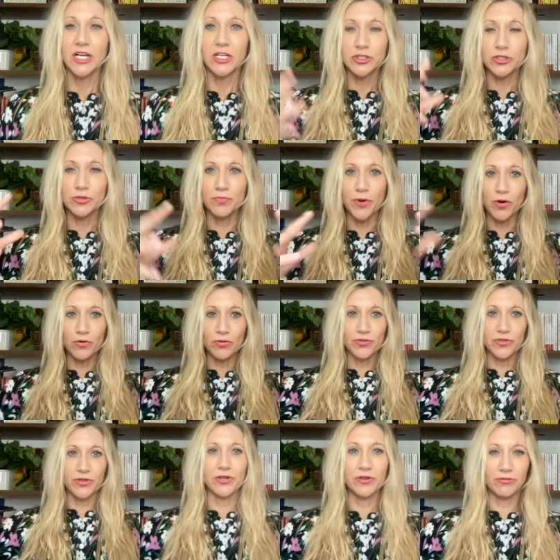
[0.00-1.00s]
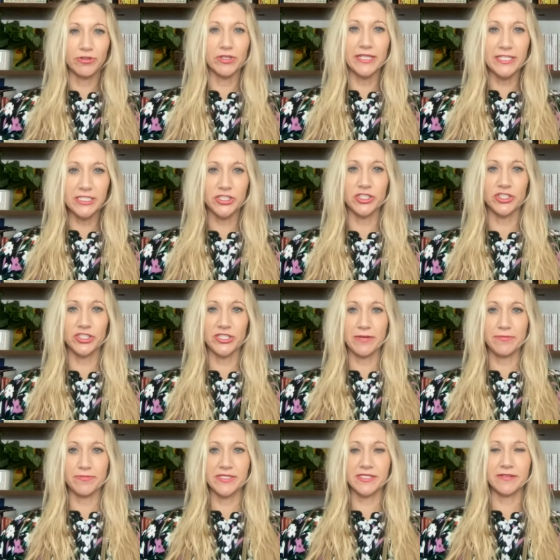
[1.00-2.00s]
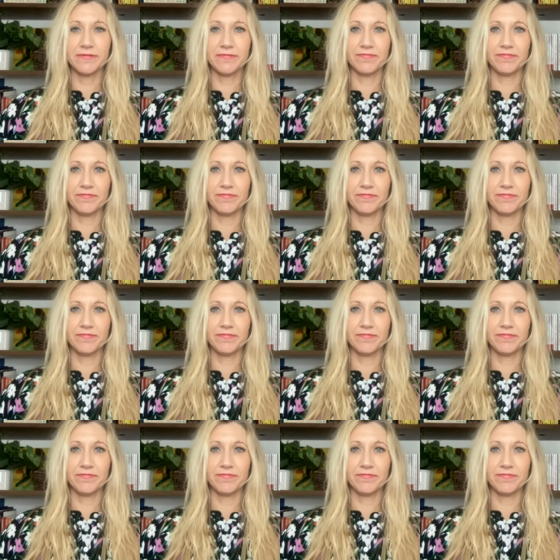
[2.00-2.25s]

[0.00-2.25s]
to both relationships?